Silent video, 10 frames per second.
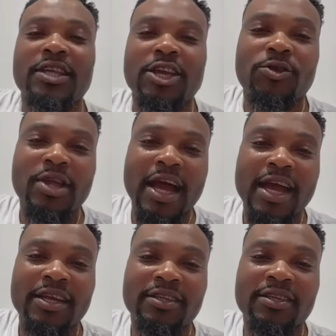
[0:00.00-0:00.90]
Thank you
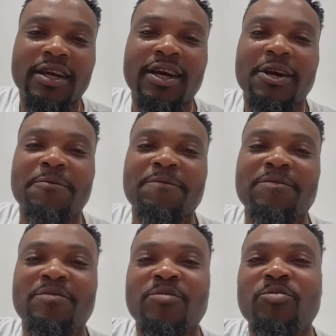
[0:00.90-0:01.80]
guys
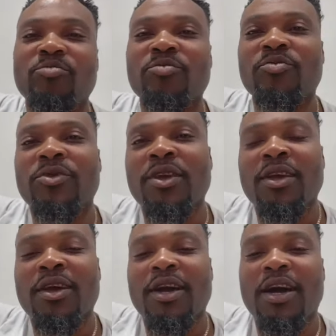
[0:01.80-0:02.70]
um,
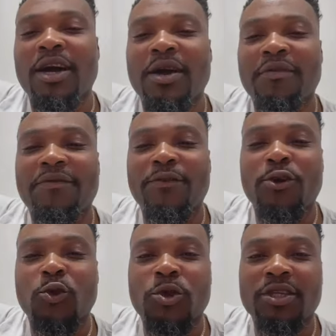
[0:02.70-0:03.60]
uh,
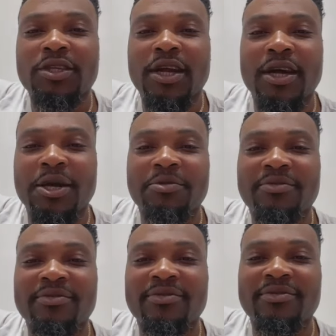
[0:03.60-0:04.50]
for always,
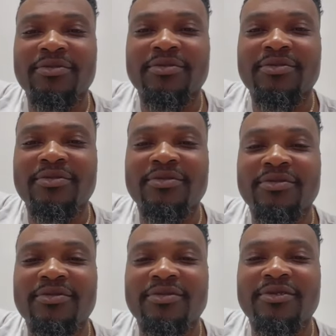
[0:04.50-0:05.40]
um,
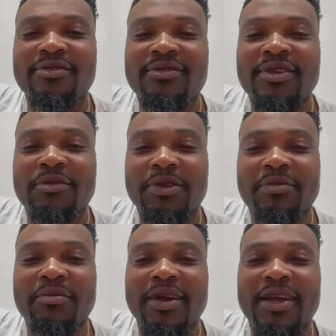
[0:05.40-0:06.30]

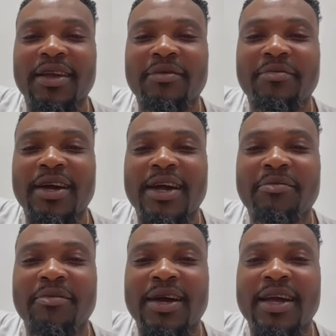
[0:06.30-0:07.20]
especially my
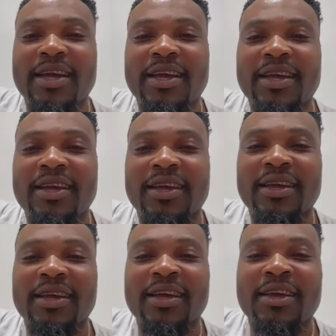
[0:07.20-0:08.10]
my my
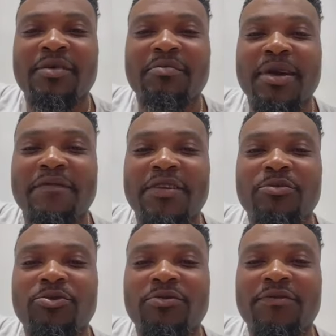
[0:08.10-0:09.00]
my
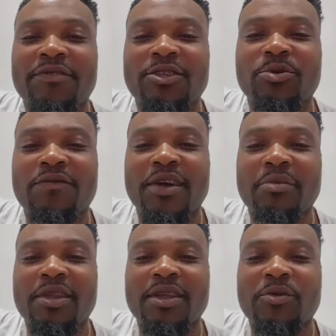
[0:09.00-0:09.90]
Facebook Facebook
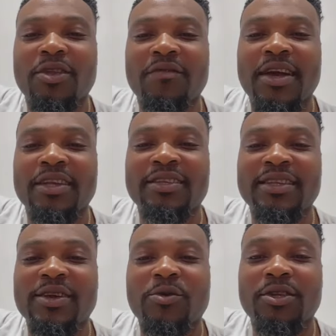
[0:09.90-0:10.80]
family. Whenever I
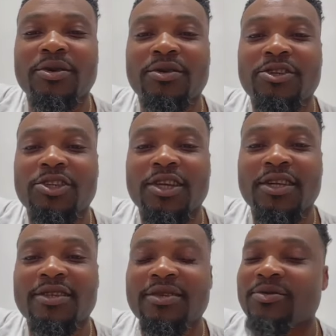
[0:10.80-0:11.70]
said I want
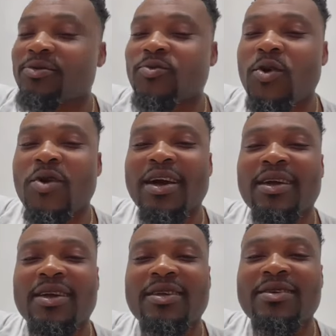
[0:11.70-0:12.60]
hundreds, what were
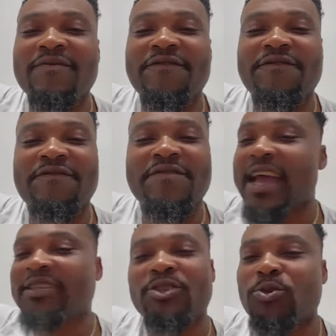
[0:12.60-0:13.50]

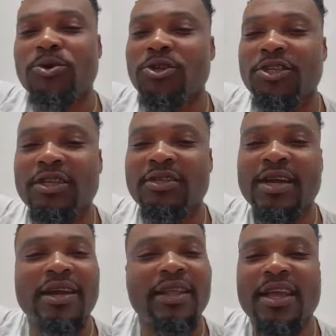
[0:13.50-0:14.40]
fancy 200
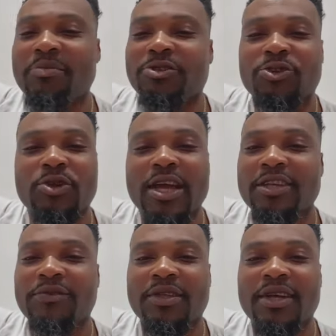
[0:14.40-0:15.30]
i really appreciate you
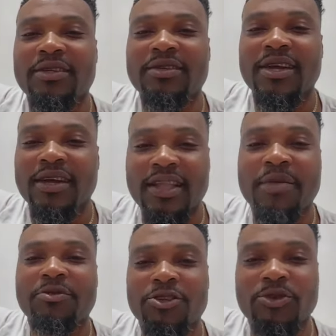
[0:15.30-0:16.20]
guys for that i really
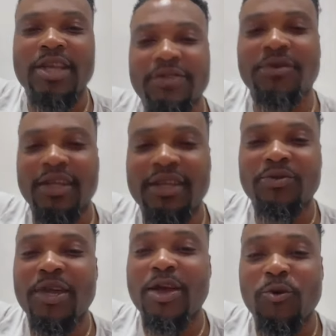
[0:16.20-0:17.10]
appreciate you guys for
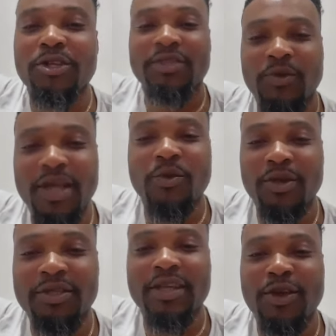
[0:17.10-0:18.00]
that why i always say why i
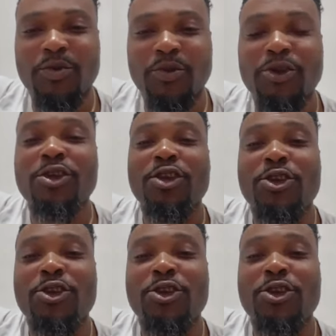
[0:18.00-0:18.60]
always say kakobo